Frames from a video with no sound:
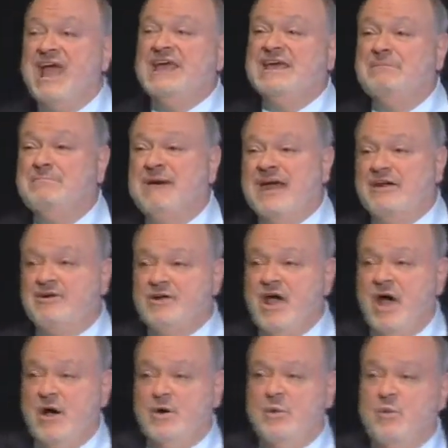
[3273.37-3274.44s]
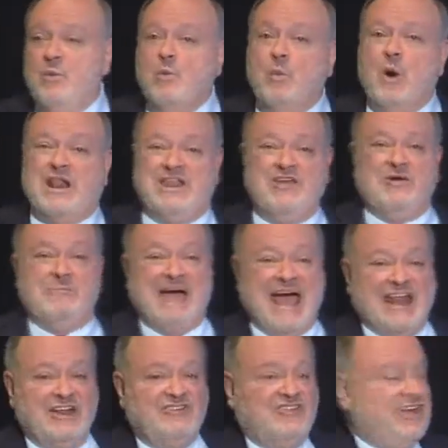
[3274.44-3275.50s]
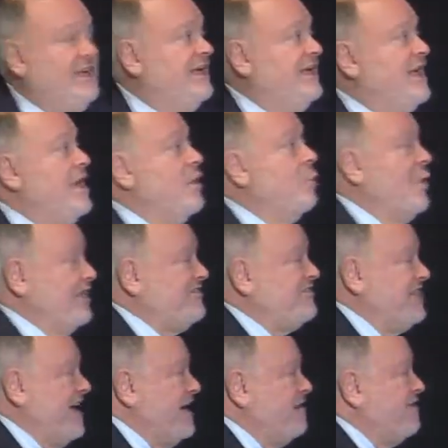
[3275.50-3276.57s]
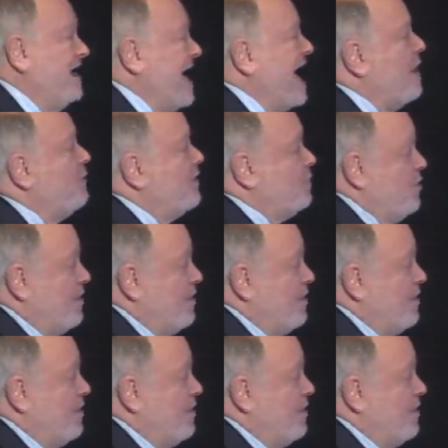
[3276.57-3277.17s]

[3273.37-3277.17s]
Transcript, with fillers: you'd better know what you're managing, what's there, and how it